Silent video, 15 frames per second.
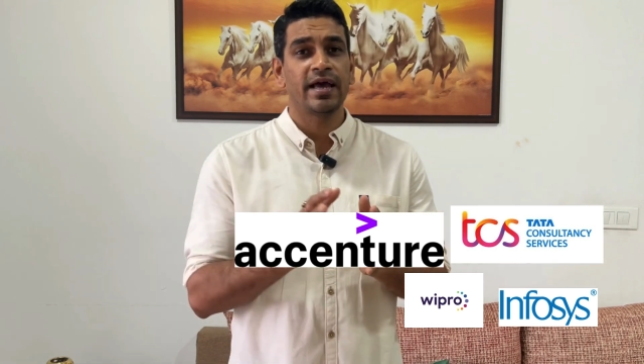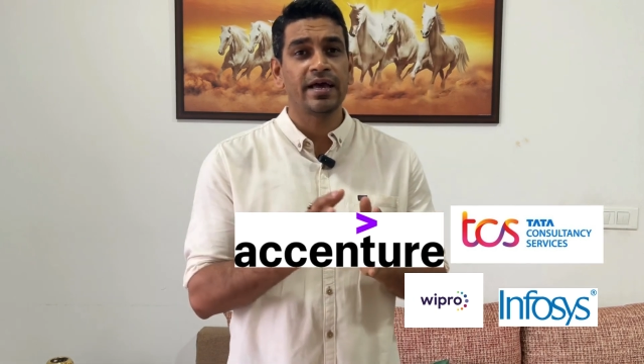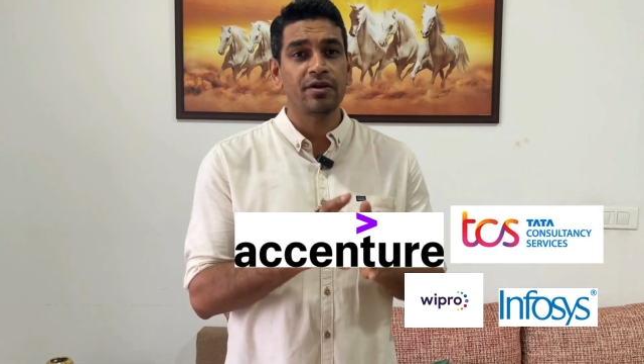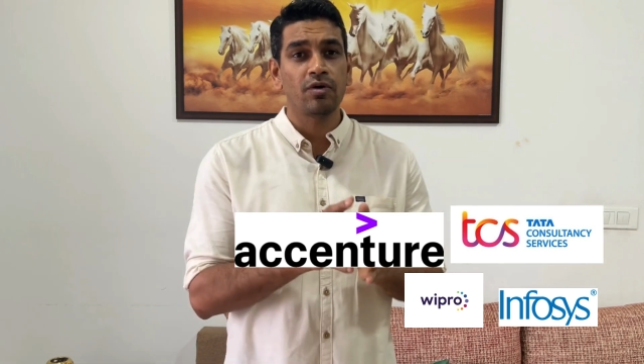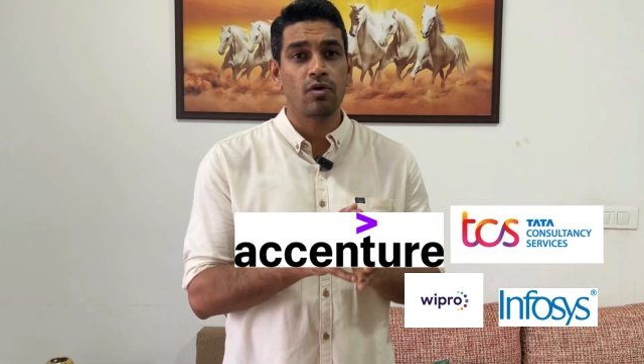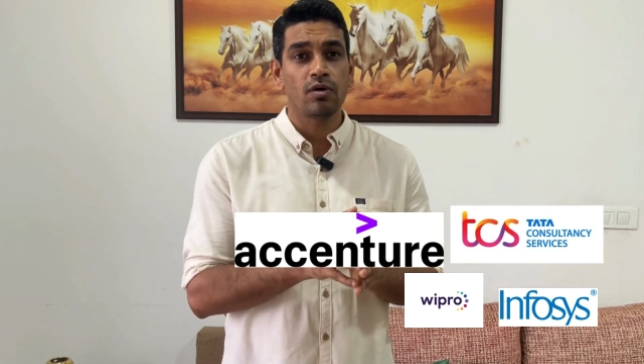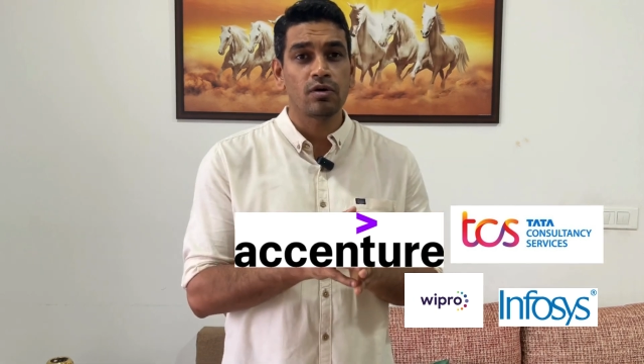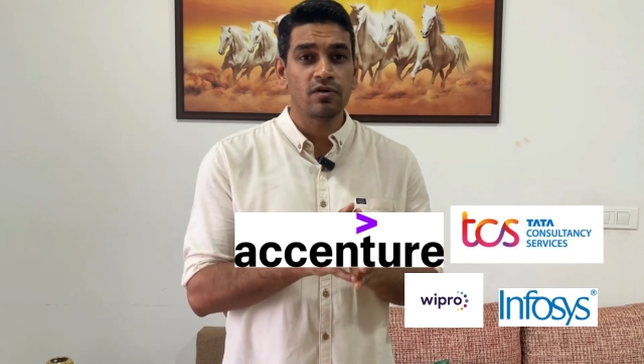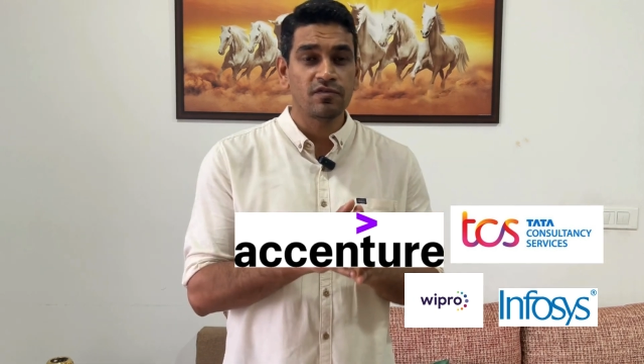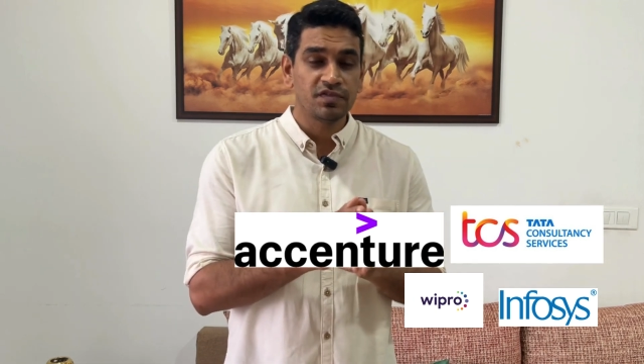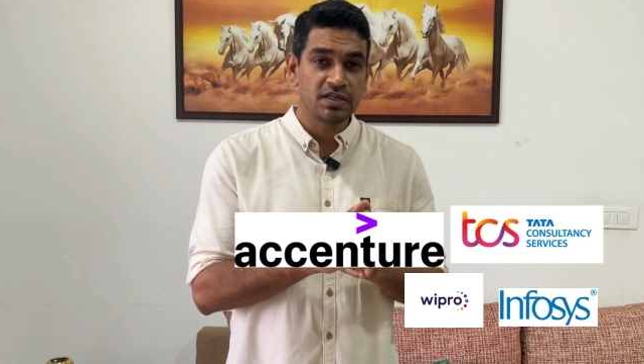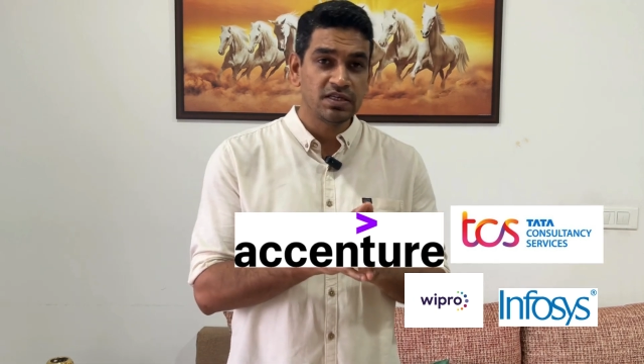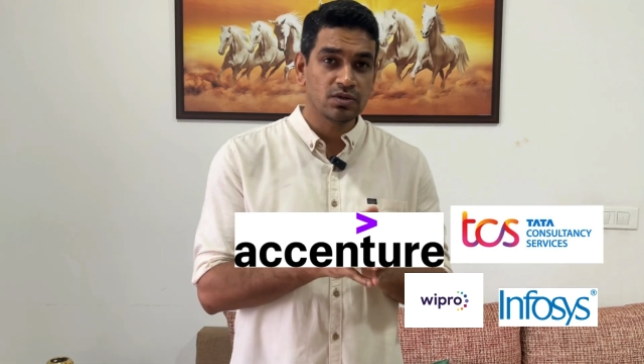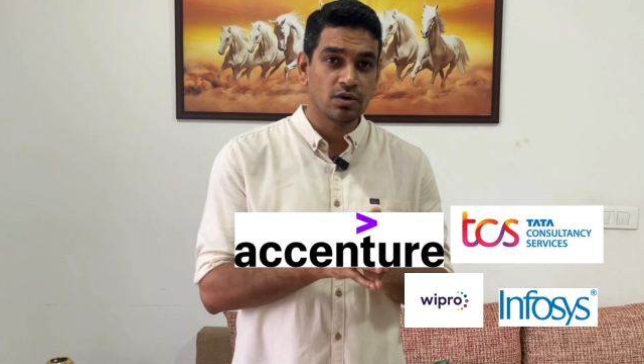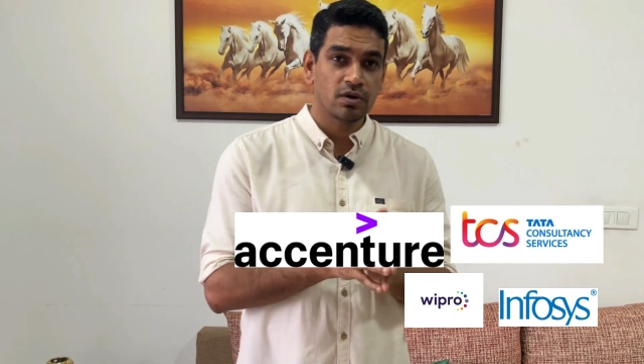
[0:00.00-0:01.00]
and all of
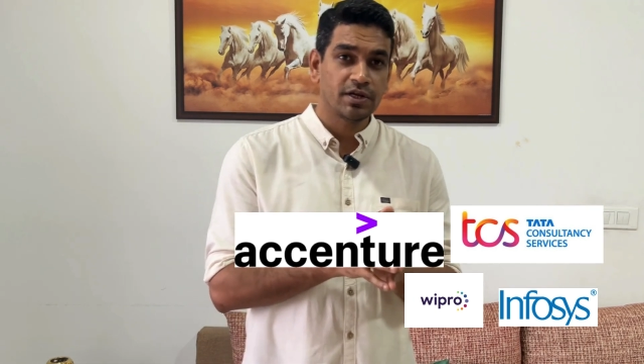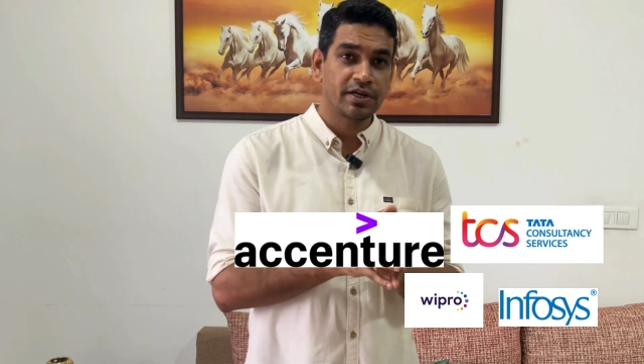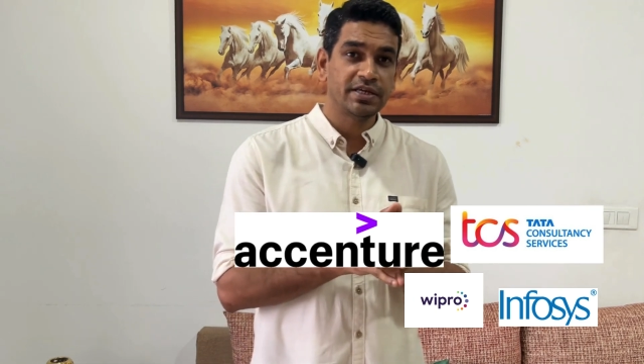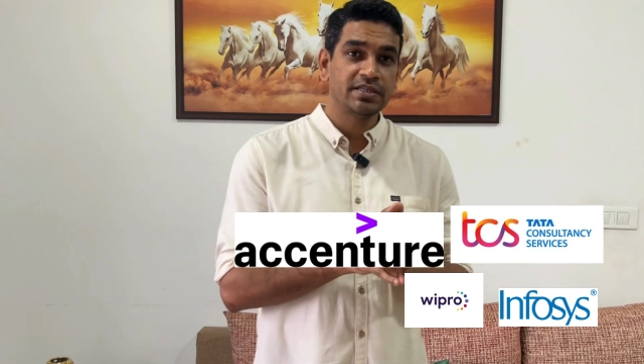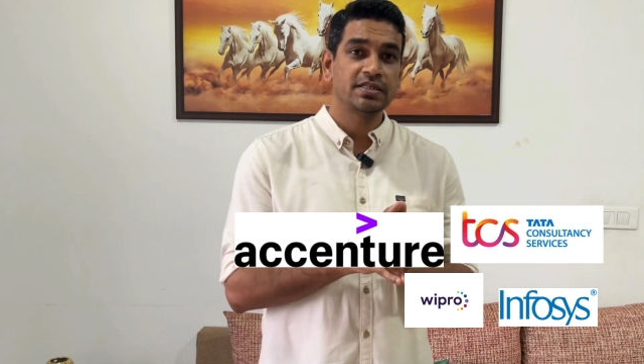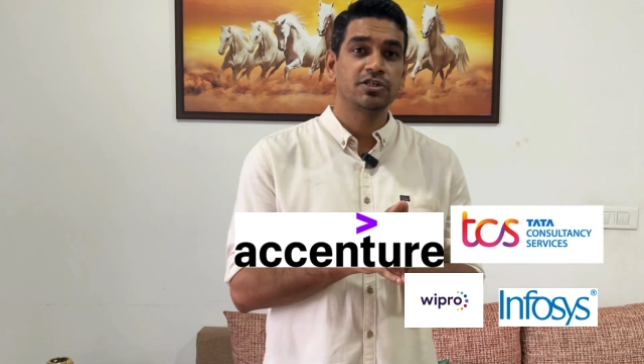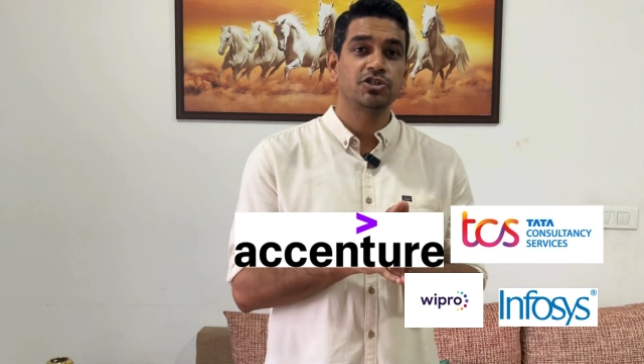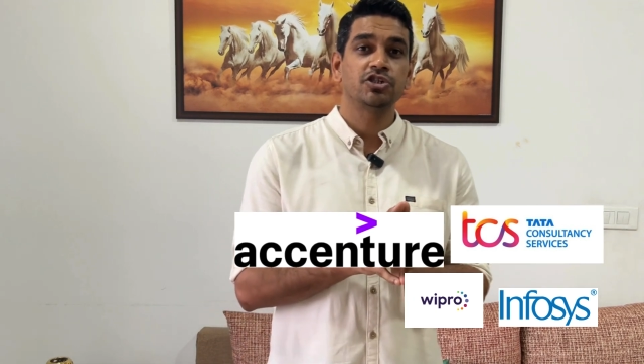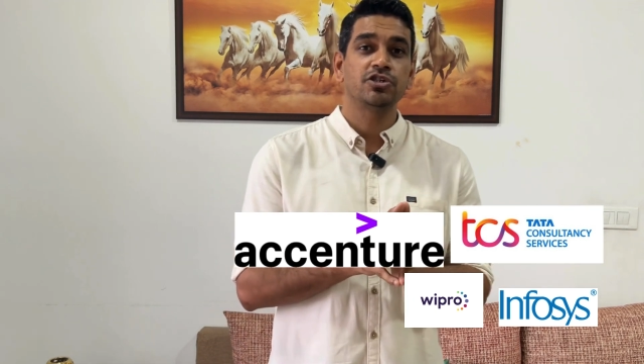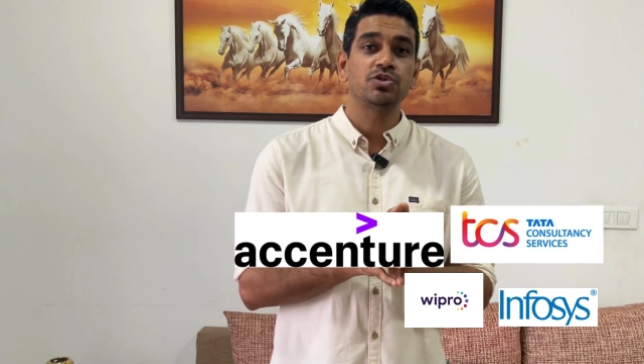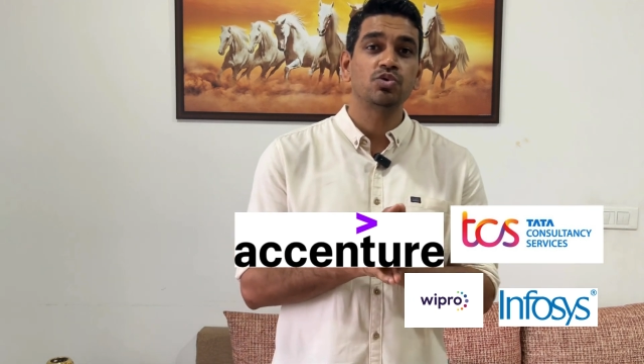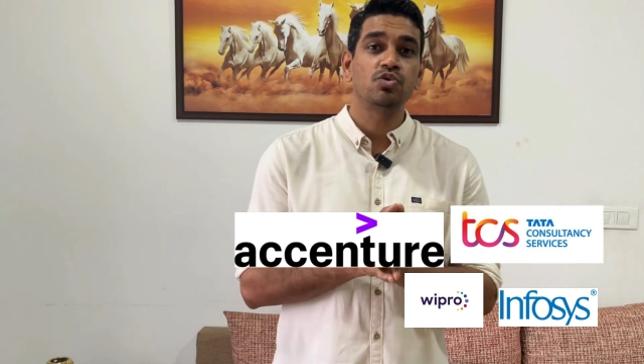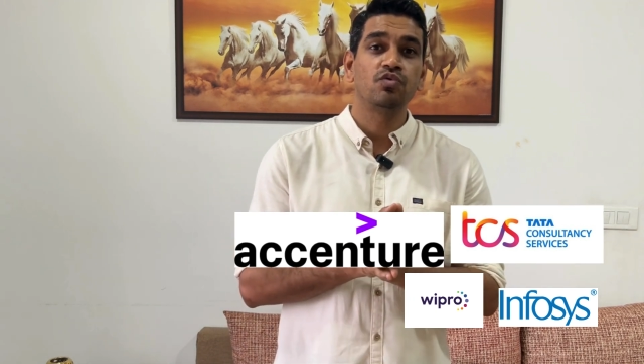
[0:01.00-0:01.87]
these organizations